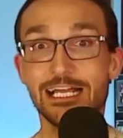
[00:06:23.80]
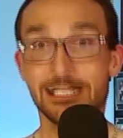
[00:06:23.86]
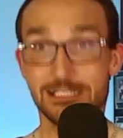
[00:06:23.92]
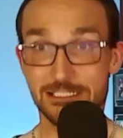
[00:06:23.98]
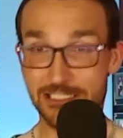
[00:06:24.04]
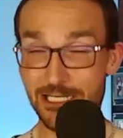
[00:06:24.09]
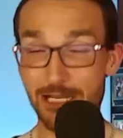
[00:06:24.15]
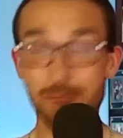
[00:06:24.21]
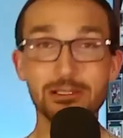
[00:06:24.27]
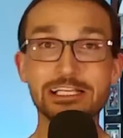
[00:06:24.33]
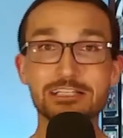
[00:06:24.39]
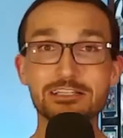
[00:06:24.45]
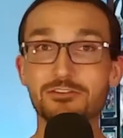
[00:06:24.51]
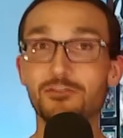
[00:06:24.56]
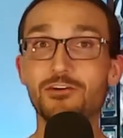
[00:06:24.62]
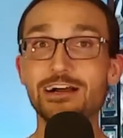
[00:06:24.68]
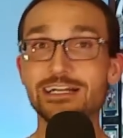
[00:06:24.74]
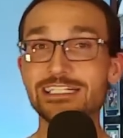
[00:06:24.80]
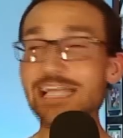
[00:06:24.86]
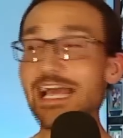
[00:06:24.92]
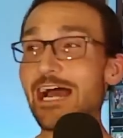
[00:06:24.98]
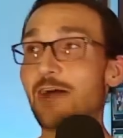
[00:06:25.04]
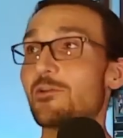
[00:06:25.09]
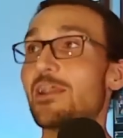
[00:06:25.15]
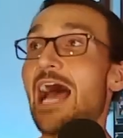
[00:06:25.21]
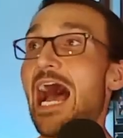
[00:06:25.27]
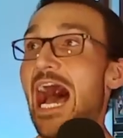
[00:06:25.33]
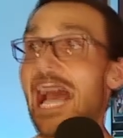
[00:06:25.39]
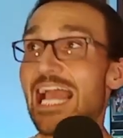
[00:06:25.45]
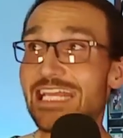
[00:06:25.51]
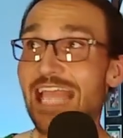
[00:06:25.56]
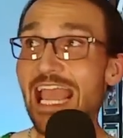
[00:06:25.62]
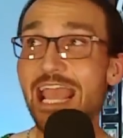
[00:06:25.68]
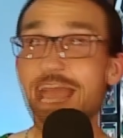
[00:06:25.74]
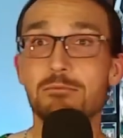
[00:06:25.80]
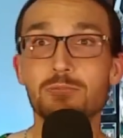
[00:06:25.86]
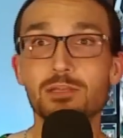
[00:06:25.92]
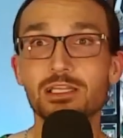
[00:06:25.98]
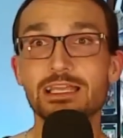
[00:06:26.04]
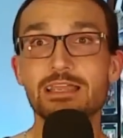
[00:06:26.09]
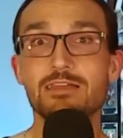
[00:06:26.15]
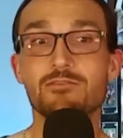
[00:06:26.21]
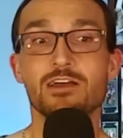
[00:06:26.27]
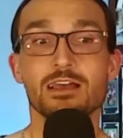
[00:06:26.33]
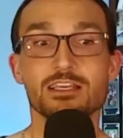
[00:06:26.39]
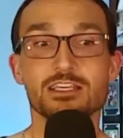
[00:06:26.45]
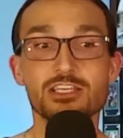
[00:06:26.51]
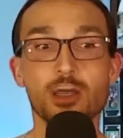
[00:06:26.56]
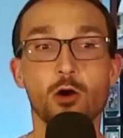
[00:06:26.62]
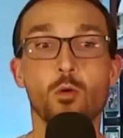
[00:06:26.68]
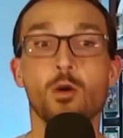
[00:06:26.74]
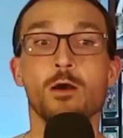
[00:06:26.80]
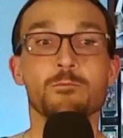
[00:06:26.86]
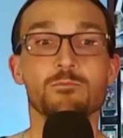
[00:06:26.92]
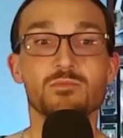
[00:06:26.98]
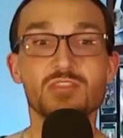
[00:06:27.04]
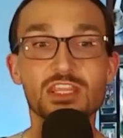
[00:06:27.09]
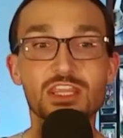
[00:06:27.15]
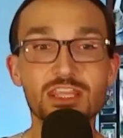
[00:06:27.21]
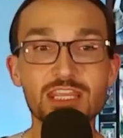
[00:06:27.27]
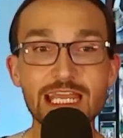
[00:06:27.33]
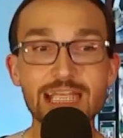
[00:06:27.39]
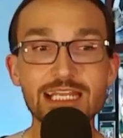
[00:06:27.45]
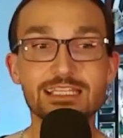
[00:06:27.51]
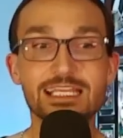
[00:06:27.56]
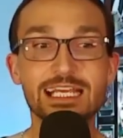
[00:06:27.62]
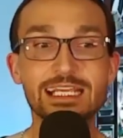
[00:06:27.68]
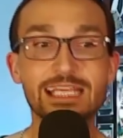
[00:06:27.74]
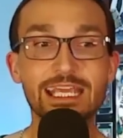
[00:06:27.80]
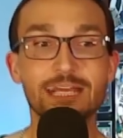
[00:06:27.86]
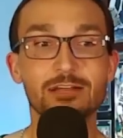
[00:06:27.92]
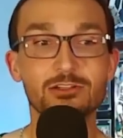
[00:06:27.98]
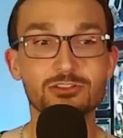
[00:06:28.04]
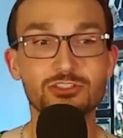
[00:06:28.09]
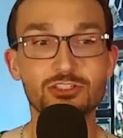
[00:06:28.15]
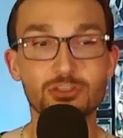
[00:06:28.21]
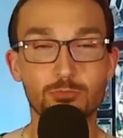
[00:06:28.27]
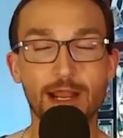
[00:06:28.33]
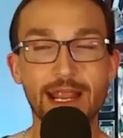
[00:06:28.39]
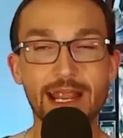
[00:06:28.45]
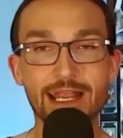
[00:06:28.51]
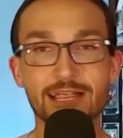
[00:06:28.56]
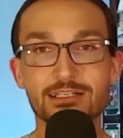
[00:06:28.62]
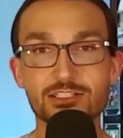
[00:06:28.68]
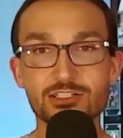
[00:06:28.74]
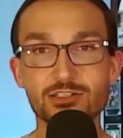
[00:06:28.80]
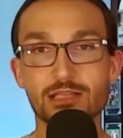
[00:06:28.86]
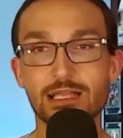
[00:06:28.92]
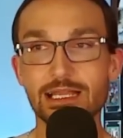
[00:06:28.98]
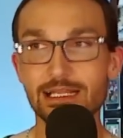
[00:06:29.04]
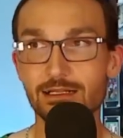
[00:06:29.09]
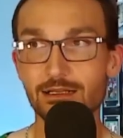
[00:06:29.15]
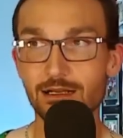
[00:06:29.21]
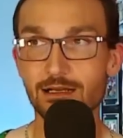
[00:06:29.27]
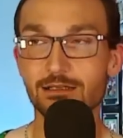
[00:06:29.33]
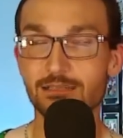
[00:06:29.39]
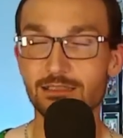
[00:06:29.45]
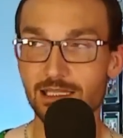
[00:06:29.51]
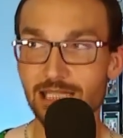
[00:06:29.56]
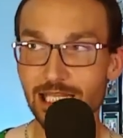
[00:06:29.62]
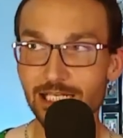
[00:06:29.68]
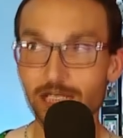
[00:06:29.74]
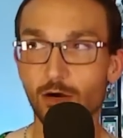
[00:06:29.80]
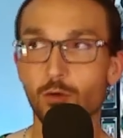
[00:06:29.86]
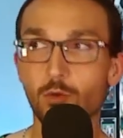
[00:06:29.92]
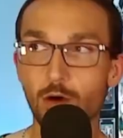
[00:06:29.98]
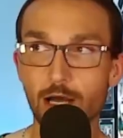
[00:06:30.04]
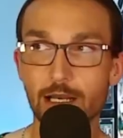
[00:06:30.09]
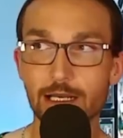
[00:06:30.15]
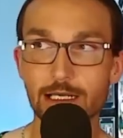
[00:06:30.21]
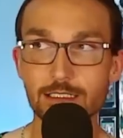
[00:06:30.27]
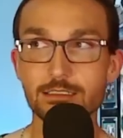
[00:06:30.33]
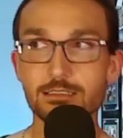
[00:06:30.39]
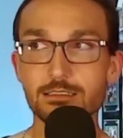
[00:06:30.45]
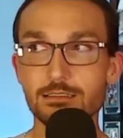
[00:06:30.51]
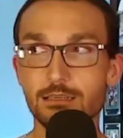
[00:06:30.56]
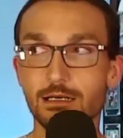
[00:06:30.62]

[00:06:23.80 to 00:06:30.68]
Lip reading: Doubling the fuck down. I can't believe, yo, the thing that killed your brand, you're like, they don't want us.